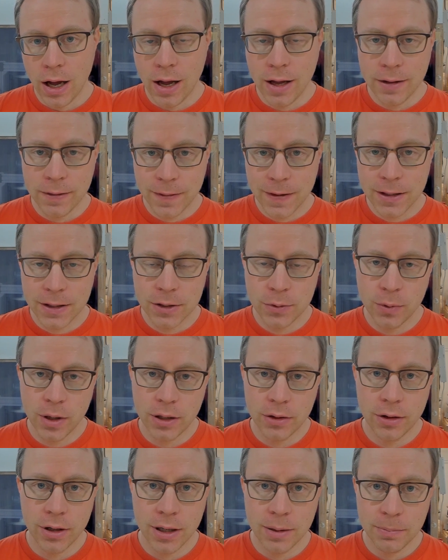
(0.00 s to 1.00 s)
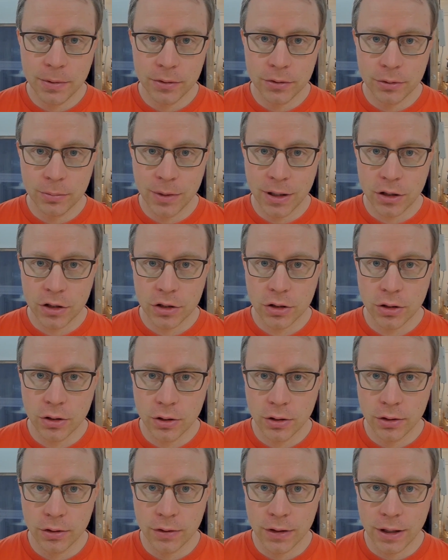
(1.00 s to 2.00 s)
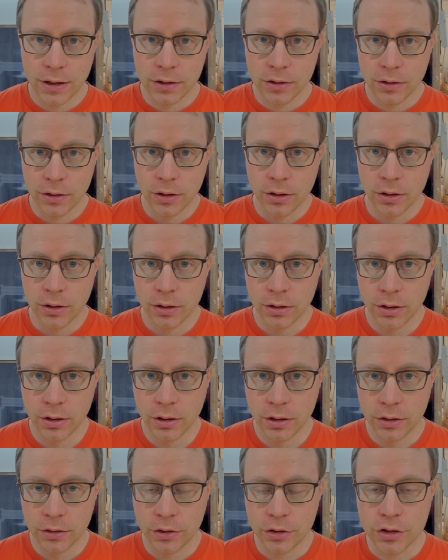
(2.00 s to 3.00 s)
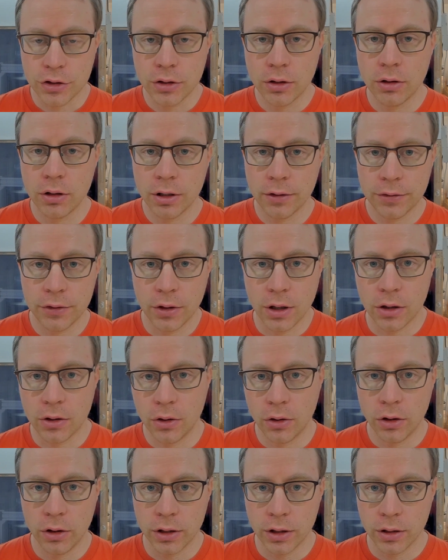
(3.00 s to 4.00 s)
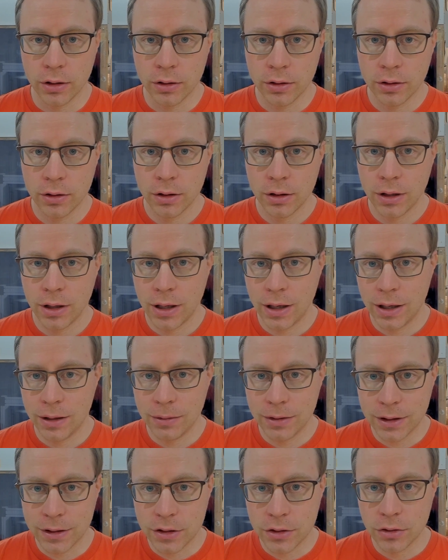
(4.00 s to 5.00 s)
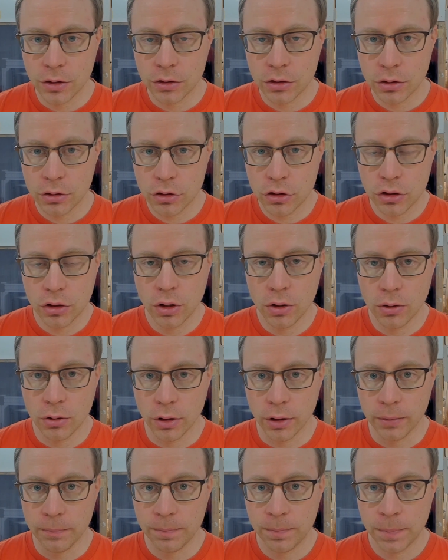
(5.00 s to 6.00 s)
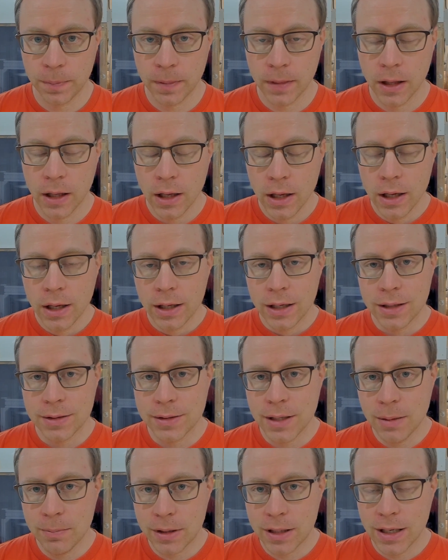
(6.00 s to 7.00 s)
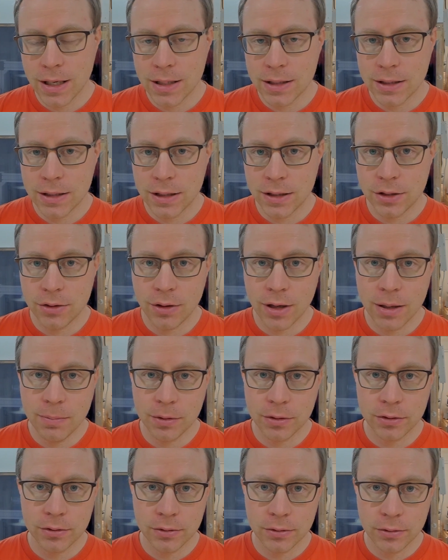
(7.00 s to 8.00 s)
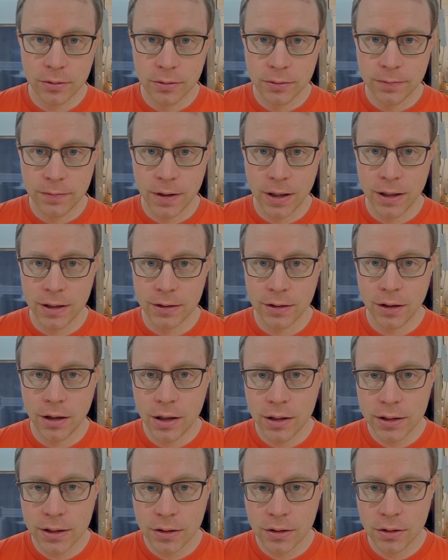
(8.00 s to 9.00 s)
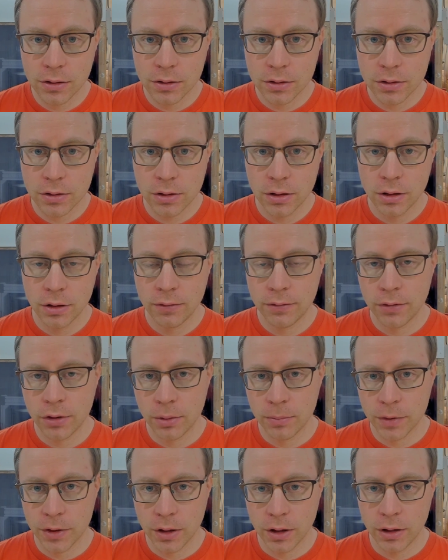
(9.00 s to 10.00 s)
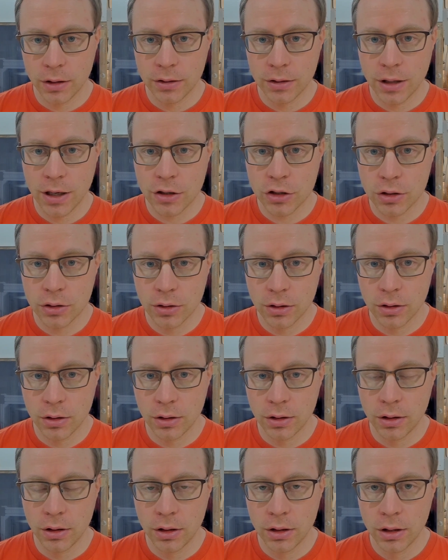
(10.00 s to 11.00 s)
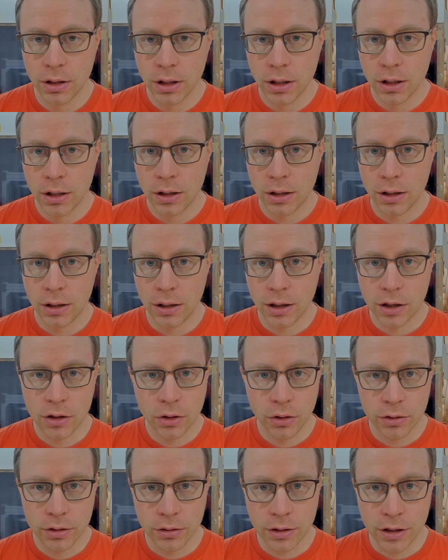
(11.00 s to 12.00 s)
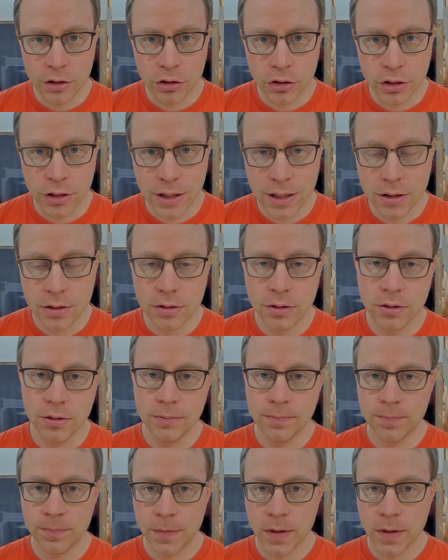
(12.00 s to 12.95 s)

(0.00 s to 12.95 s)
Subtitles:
In this way you're able to make sure that the story of the accordion and it's not stolen. In some cases you're able to find articles from the National Accordion Association.